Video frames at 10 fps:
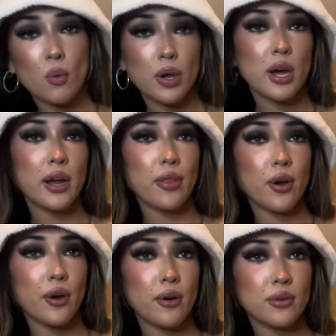one eye
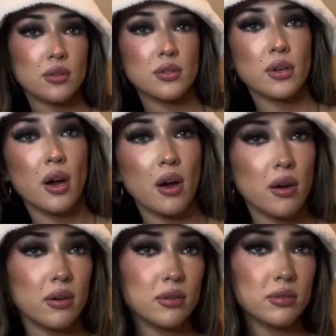though, so
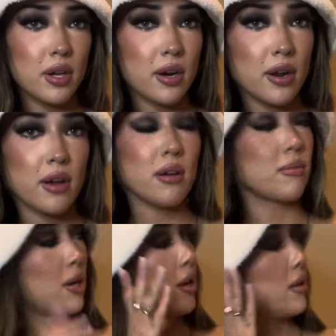I don't know,
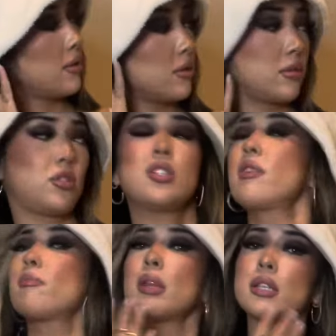man. She's
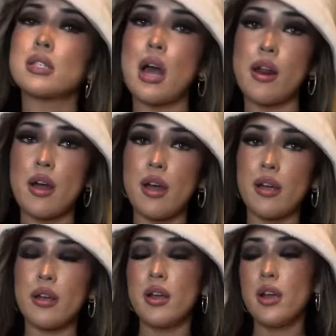giving me the side eye.